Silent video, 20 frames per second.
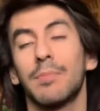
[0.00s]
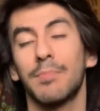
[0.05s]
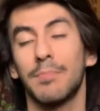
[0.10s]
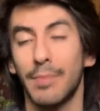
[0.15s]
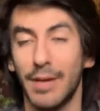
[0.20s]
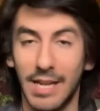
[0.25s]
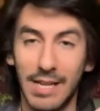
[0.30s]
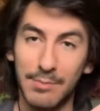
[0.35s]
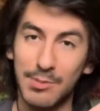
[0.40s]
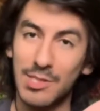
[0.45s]
My
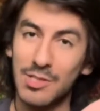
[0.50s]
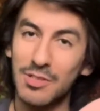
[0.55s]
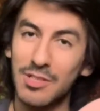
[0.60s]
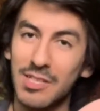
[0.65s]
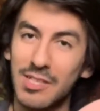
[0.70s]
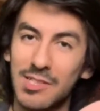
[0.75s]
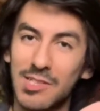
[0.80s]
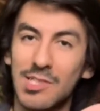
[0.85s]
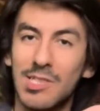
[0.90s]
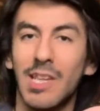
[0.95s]
name's
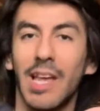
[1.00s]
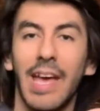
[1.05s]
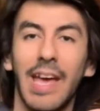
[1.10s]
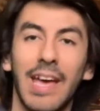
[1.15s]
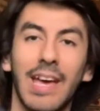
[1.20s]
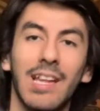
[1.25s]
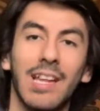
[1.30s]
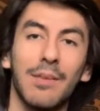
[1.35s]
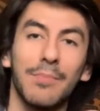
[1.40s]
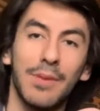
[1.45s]
Lucas and
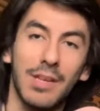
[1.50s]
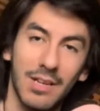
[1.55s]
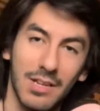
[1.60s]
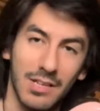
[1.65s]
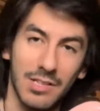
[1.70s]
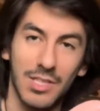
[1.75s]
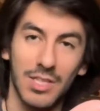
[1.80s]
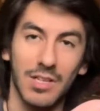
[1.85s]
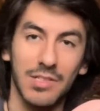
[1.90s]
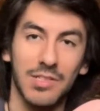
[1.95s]
I'm here to
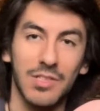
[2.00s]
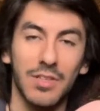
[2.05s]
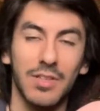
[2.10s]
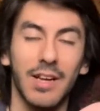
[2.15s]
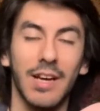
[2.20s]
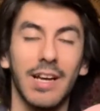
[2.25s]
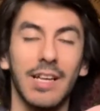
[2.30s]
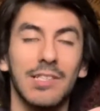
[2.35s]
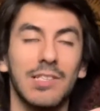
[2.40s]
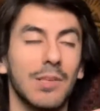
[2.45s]
talk to you
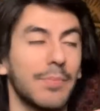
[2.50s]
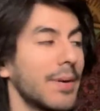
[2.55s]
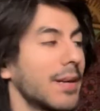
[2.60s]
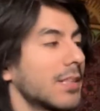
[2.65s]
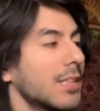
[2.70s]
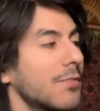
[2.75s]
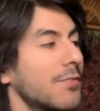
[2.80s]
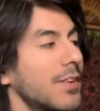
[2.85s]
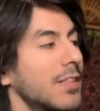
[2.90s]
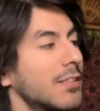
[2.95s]
guys about the
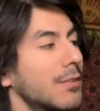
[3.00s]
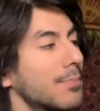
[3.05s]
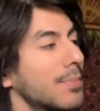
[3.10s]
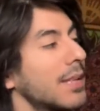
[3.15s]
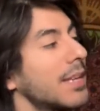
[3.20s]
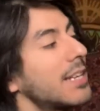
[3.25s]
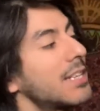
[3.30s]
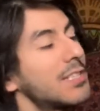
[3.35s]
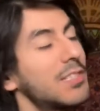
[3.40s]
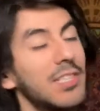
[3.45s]
Fender
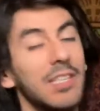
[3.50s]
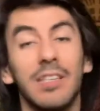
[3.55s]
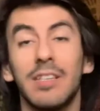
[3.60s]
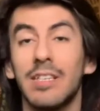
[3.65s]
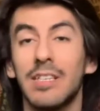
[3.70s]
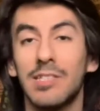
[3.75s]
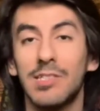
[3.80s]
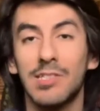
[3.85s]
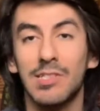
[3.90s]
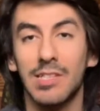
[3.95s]
Player
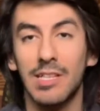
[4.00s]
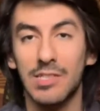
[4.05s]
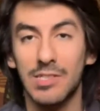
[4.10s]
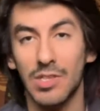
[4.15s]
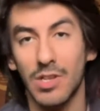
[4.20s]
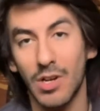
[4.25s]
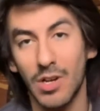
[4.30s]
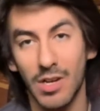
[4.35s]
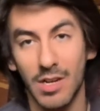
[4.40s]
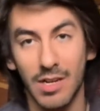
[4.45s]
Series
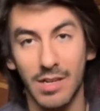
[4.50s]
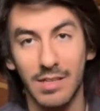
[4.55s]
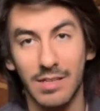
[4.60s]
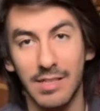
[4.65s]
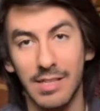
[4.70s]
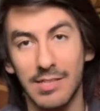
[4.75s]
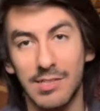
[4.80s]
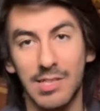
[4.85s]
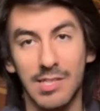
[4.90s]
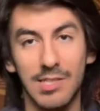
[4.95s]
guitar.
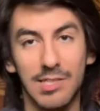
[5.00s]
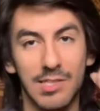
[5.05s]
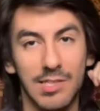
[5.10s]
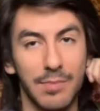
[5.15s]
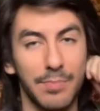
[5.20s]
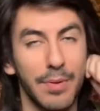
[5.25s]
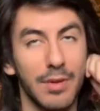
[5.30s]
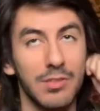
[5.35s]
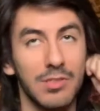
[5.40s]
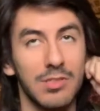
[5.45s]
This is
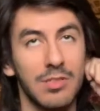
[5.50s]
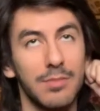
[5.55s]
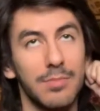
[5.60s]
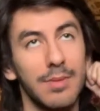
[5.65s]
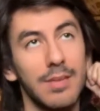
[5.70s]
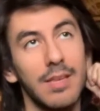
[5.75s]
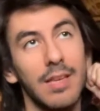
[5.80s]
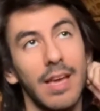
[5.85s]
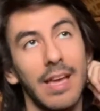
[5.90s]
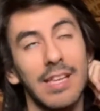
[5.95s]
supposed to
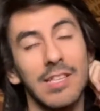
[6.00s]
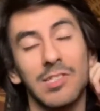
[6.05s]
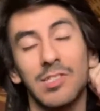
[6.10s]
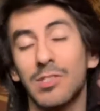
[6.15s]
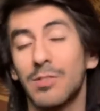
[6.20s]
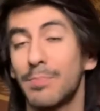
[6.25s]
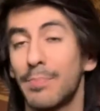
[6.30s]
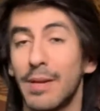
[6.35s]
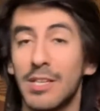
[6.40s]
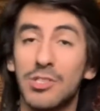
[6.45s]
be a
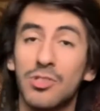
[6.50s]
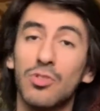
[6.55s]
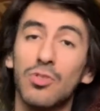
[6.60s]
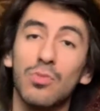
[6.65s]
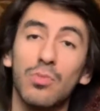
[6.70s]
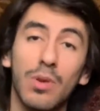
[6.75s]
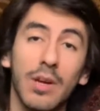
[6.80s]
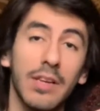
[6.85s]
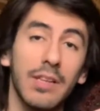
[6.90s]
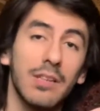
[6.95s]
special
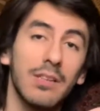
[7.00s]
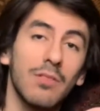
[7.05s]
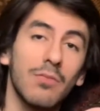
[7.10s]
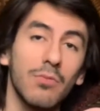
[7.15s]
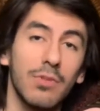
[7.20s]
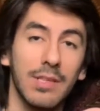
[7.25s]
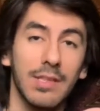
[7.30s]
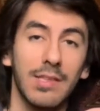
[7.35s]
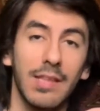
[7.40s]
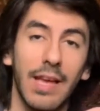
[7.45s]
run
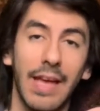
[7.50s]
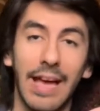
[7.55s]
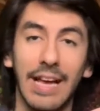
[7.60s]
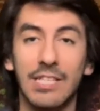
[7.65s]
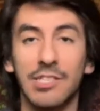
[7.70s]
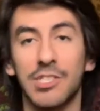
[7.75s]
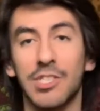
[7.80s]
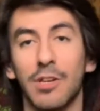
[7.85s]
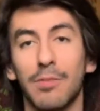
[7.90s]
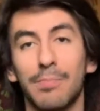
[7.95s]
with the
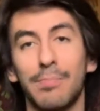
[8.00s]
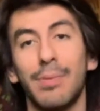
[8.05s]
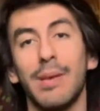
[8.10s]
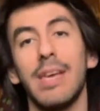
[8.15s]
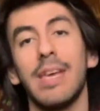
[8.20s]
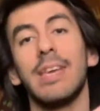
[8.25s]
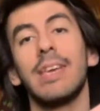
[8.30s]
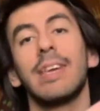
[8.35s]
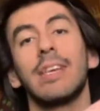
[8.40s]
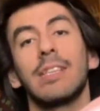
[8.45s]
eggshell
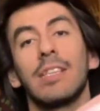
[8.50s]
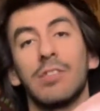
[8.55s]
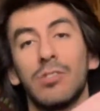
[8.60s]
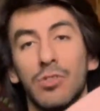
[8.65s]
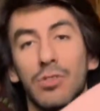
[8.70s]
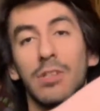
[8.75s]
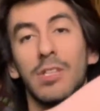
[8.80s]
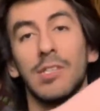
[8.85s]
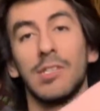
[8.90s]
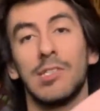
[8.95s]
pink and the
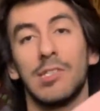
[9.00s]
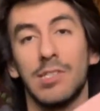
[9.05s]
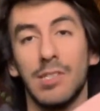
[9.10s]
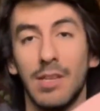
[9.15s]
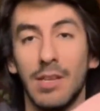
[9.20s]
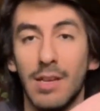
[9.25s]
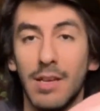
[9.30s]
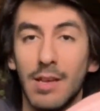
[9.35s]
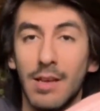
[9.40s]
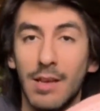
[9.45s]
tortoise
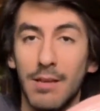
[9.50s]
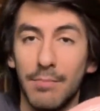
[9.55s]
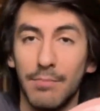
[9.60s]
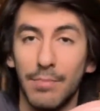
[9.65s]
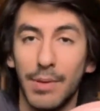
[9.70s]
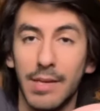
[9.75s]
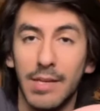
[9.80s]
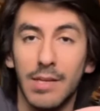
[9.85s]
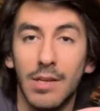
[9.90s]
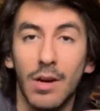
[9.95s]

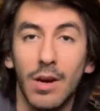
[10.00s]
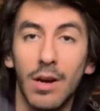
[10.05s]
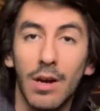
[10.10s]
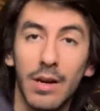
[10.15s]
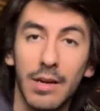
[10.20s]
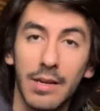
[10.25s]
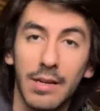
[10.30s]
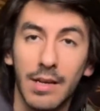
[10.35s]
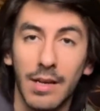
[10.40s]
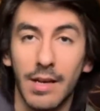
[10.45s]

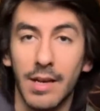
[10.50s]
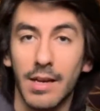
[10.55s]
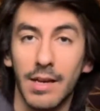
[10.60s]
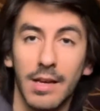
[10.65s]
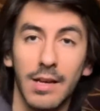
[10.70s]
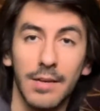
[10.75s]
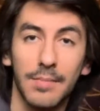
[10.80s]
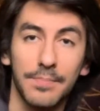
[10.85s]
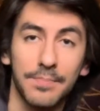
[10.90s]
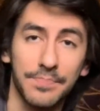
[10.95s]
pickguard.
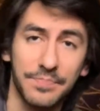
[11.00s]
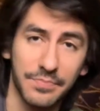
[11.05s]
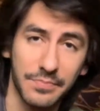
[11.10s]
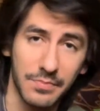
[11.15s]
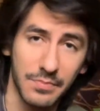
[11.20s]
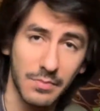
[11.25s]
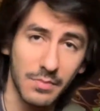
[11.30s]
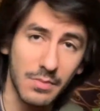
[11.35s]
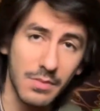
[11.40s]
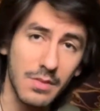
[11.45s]
I'm
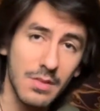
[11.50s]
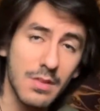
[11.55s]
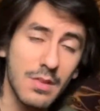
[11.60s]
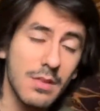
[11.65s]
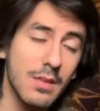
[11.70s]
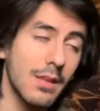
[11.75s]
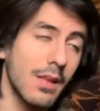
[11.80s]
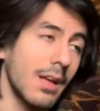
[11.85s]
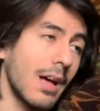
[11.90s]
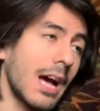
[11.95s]

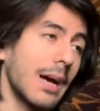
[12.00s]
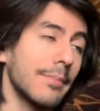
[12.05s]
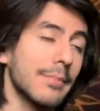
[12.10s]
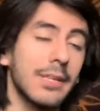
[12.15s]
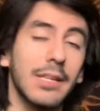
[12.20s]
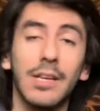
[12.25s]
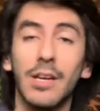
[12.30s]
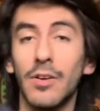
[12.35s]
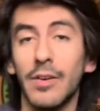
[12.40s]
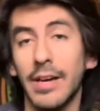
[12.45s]
going to
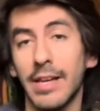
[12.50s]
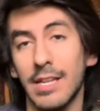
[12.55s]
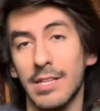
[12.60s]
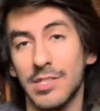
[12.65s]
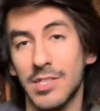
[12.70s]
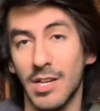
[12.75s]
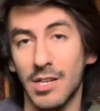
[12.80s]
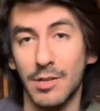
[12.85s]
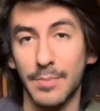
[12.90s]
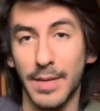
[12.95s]
go ahead and
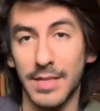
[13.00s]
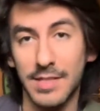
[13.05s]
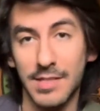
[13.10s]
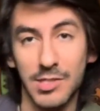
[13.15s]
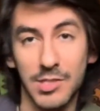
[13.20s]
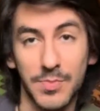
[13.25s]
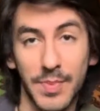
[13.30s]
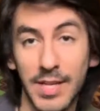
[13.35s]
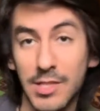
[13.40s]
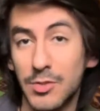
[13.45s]
talk about the
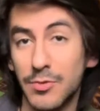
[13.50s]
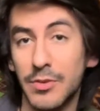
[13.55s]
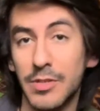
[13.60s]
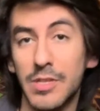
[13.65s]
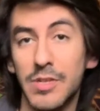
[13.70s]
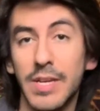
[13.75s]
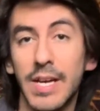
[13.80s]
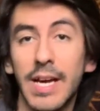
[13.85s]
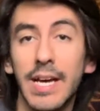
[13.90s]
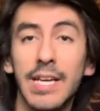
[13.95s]
specs for you
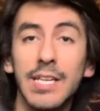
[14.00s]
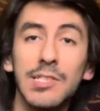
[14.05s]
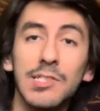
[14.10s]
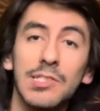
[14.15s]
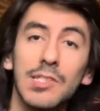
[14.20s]
guys.